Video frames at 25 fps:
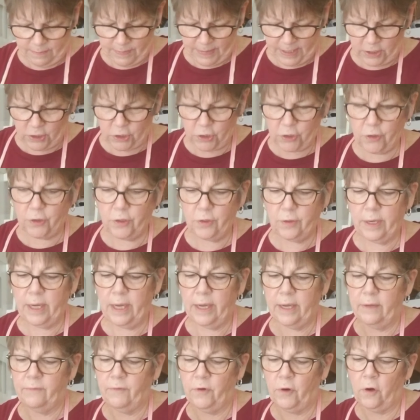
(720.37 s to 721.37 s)
Make sure you
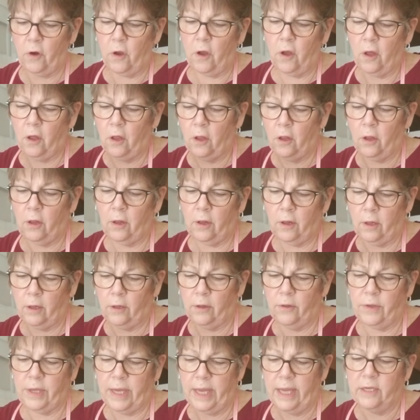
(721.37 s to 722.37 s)
cover
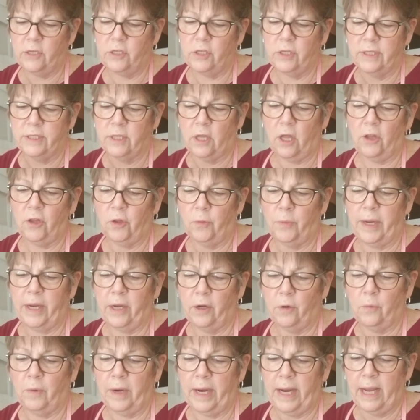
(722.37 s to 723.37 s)
all the edges all the way
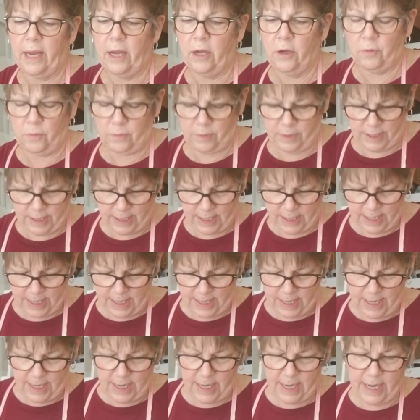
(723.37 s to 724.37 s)
around
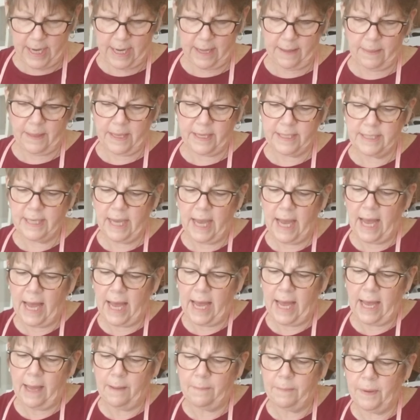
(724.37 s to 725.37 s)
and the
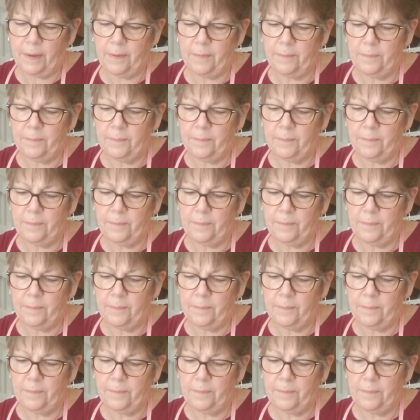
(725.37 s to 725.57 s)
top.